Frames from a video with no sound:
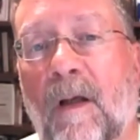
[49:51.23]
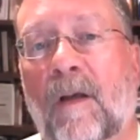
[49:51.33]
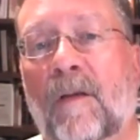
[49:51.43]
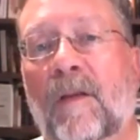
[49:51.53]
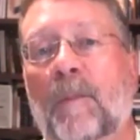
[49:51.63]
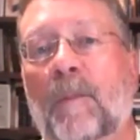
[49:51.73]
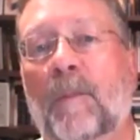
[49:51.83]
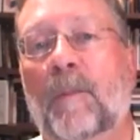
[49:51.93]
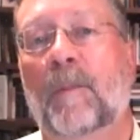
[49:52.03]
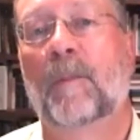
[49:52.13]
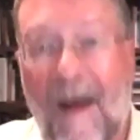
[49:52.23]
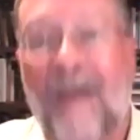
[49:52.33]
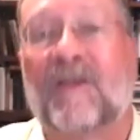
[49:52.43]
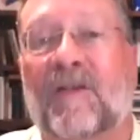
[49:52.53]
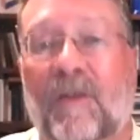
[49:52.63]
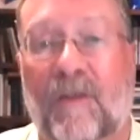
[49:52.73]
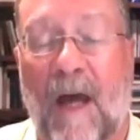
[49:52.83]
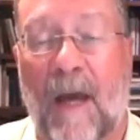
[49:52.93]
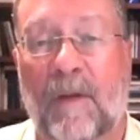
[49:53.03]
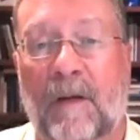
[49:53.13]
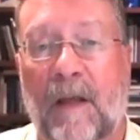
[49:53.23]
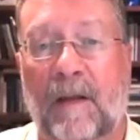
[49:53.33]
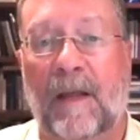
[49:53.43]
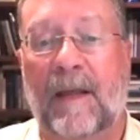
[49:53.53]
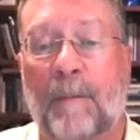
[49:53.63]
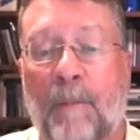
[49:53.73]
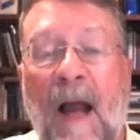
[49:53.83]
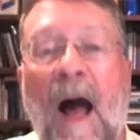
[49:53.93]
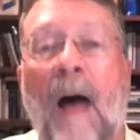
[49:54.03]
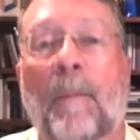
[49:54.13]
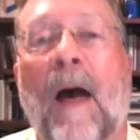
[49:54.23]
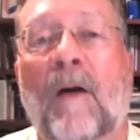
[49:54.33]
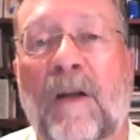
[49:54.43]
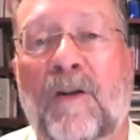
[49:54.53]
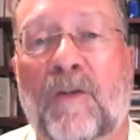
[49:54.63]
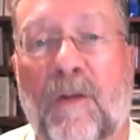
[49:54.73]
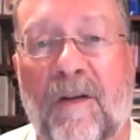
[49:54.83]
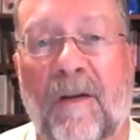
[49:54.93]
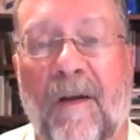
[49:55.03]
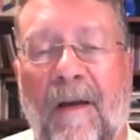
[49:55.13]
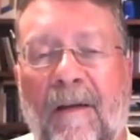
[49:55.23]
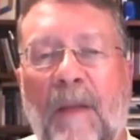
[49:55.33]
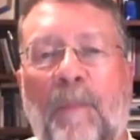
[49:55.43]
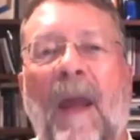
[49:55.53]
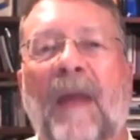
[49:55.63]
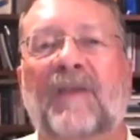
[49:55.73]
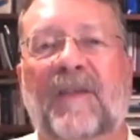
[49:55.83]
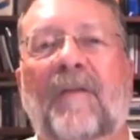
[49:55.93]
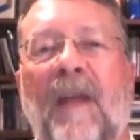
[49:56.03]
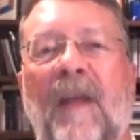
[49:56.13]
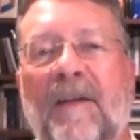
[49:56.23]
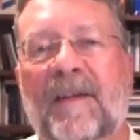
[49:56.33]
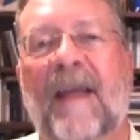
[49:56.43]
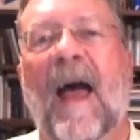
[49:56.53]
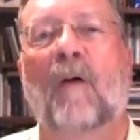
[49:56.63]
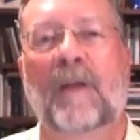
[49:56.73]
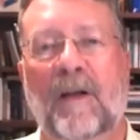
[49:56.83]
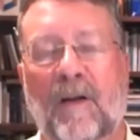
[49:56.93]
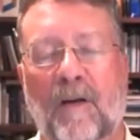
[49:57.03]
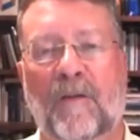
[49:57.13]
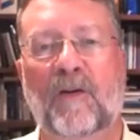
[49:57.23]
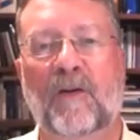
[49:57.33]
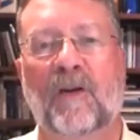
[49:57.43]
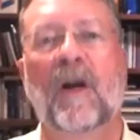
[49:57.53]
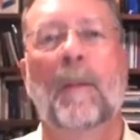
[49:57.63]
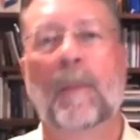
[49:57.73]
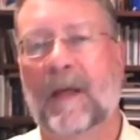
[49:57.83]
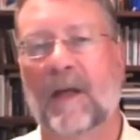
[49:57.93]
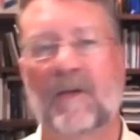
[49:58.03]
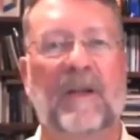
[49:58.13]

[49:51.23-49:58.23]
So that people invest their time, that they get compound interest that pays dividends now and into the future because the